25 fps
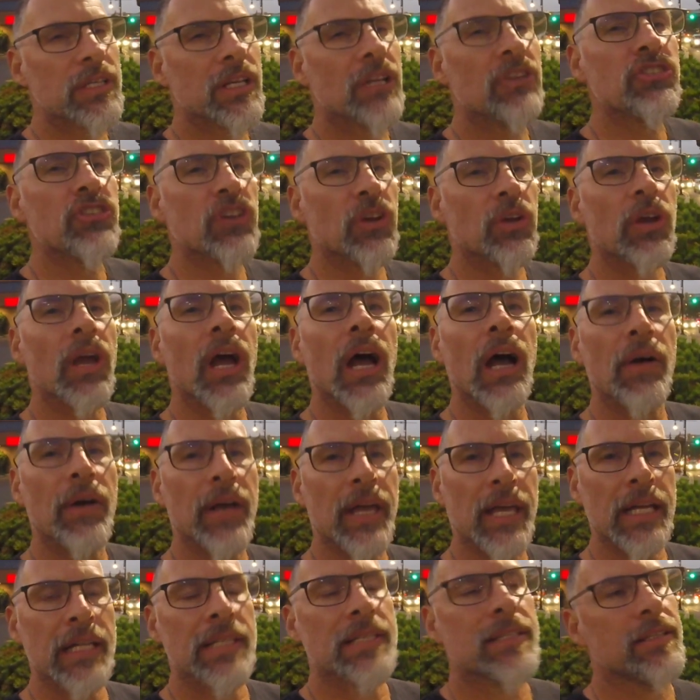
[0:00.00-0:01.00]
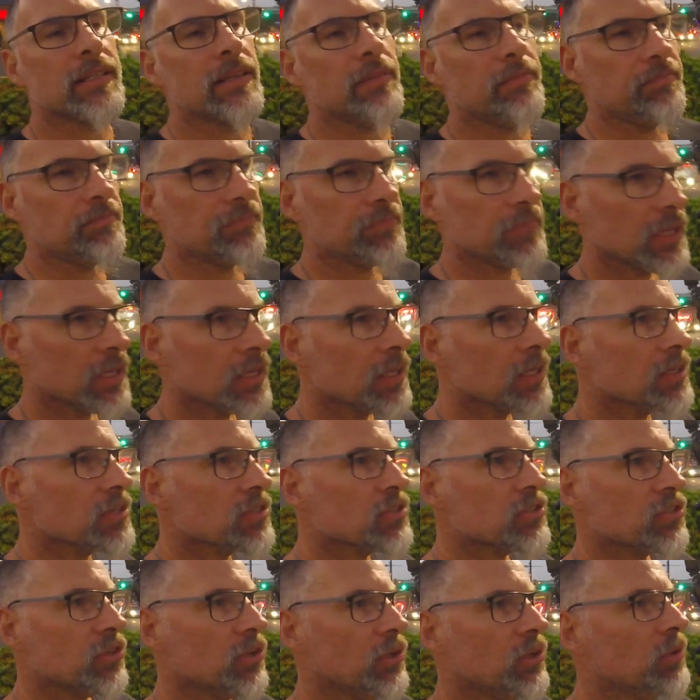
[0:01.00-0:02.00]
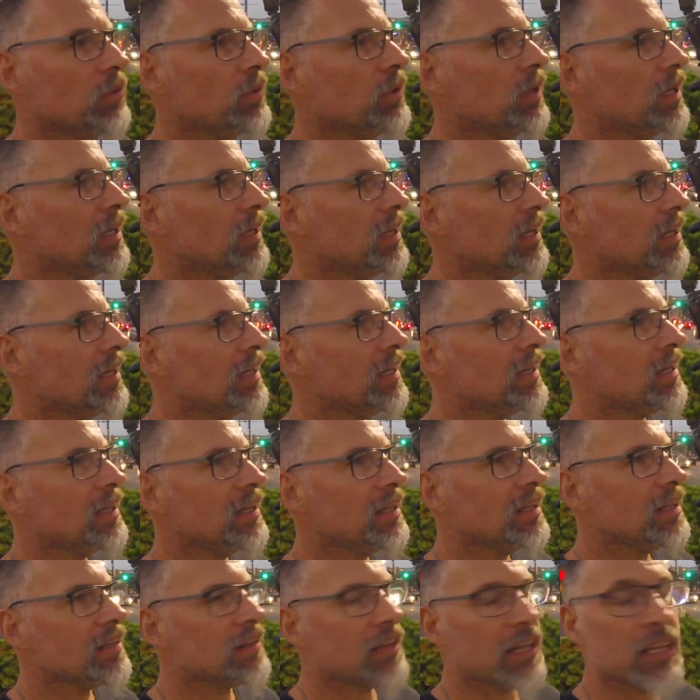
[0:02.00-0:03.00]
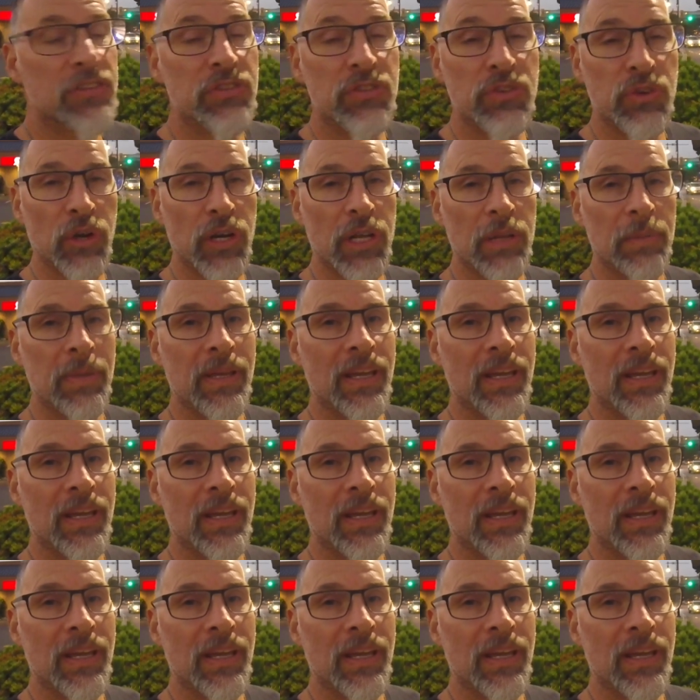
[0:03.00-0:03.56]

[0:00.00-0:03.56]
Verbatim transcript: I'll show you how I edited them. So thanks for joining me